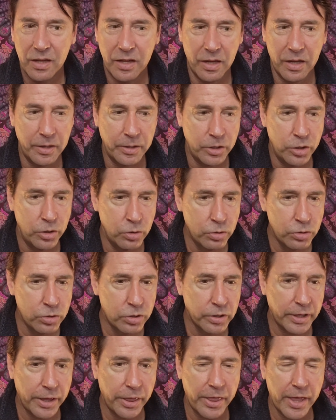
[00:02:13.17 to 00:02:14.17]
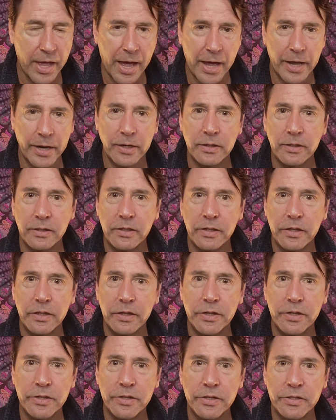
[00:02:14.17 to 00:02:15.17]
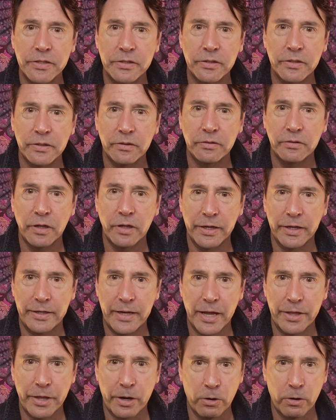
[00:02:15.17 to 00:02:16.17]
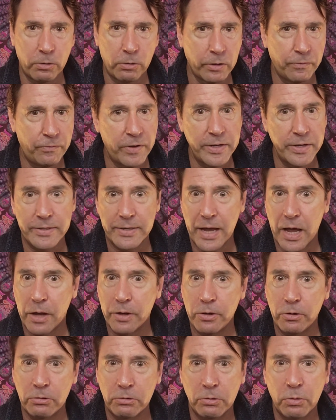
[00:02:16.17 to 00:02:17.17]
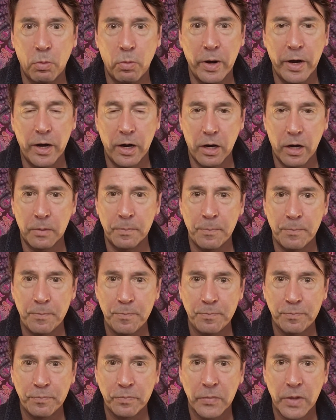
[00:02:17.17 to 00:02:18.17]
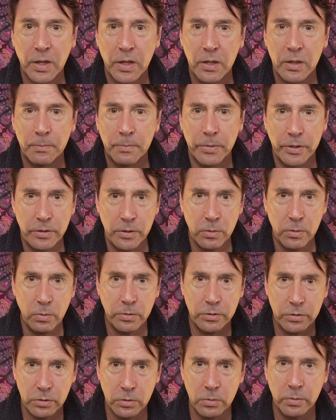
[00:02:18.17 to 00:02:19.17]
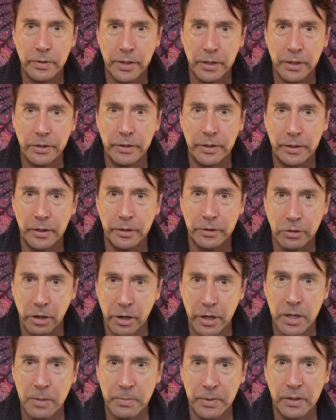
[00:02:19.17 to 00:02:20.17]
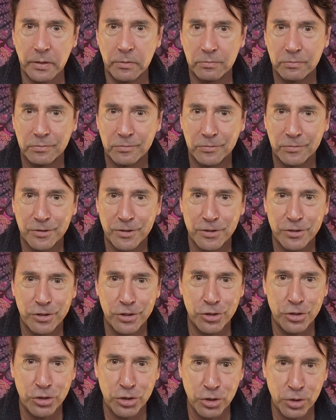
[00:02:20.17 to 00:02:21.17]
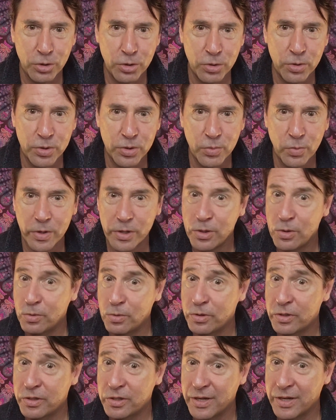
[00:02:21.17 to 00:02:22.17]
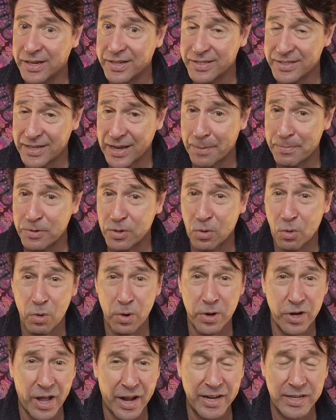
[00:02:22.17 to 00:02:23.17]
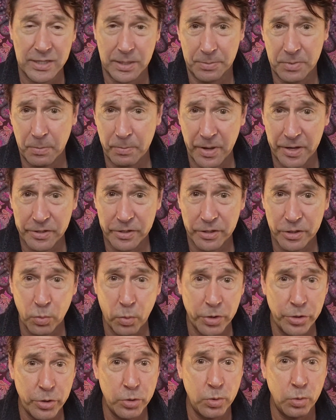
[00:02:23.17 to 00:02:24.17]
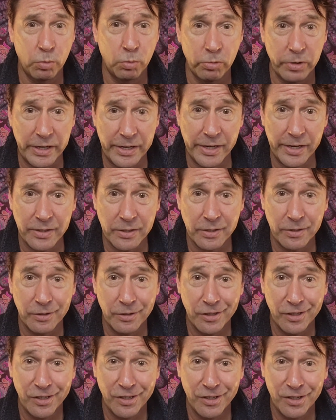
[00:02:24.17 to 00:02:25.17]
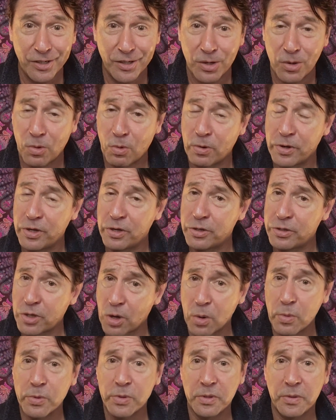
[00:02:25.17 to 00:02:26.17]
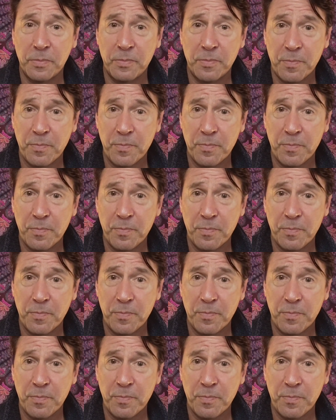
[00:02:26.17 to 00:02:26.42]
And usually that is, again, that early phase. Now you're aware, but you do get the autonomy to choose when you accept or not accept a message, whether you read it or you don't.